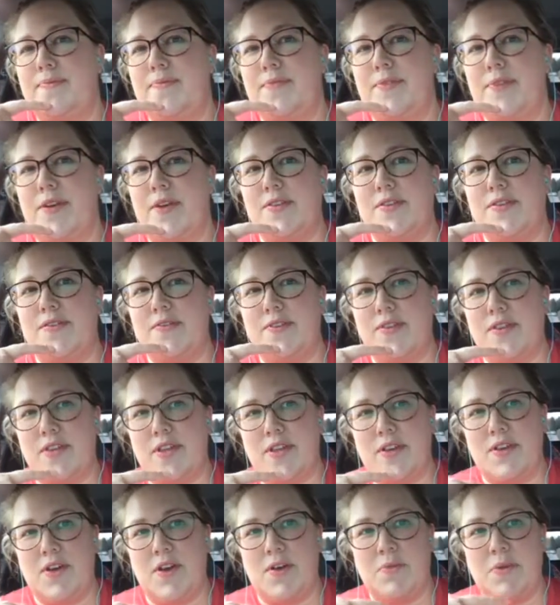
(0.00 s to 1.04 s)
those of you
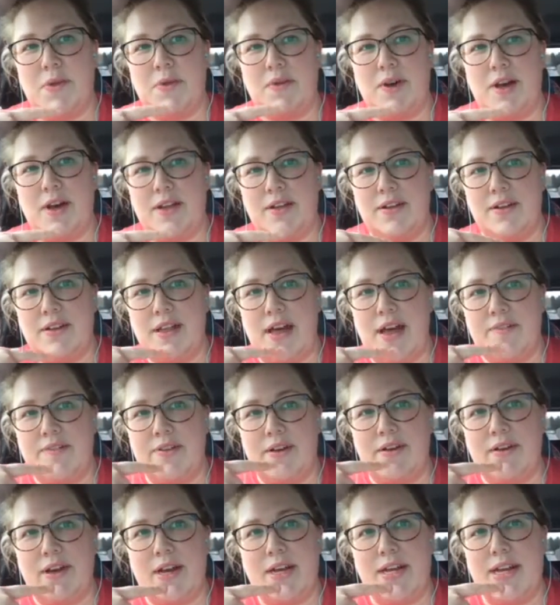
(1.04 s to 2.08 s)
that know me well are
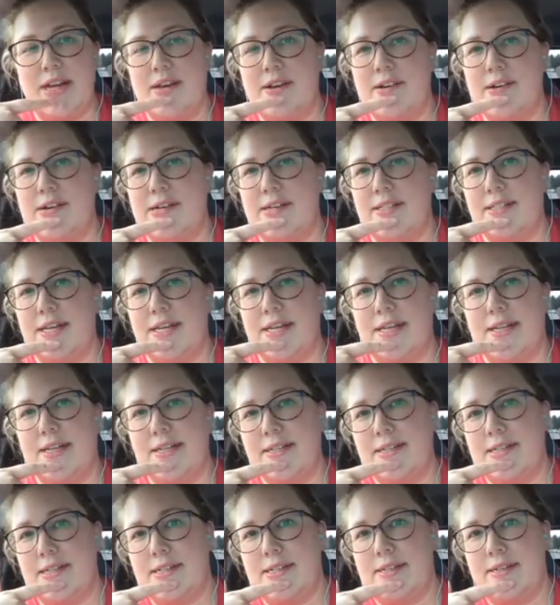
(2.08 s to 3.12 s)
laughing right now because I
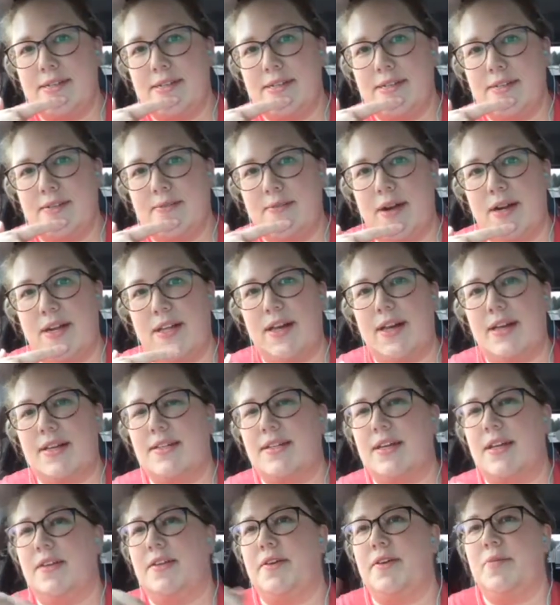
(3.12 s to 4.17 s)
swear like a
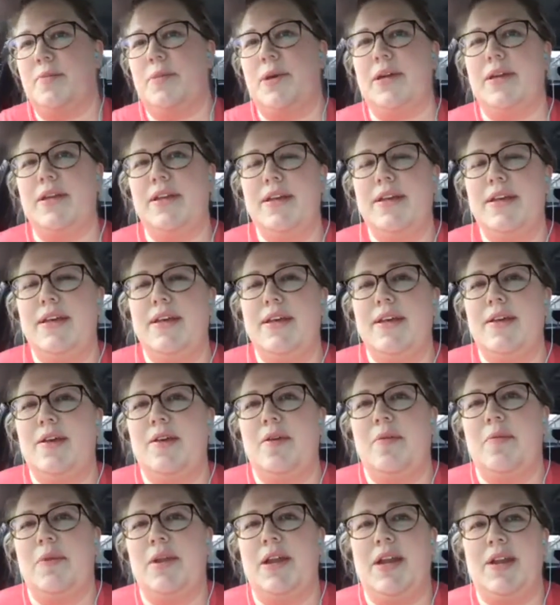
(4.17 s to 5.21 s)
sailor, but
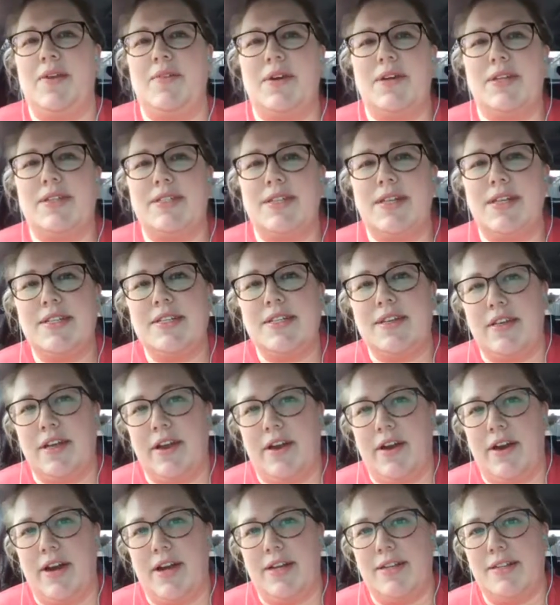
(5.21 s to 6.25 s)
anyways, it's
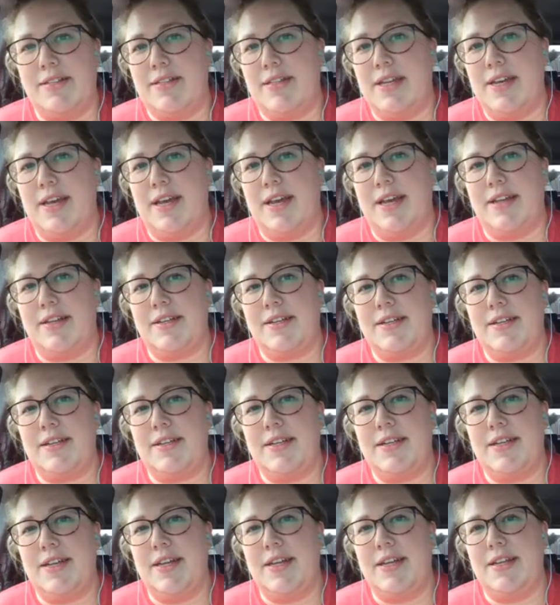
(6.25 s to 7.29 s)
hilarious. It
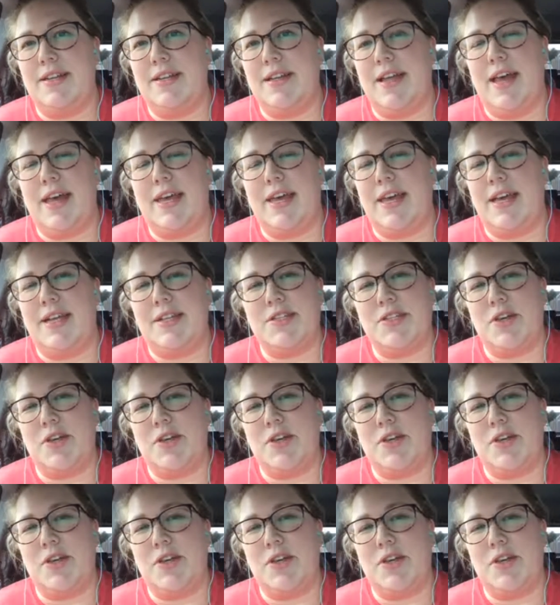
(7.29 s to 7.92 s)
like hits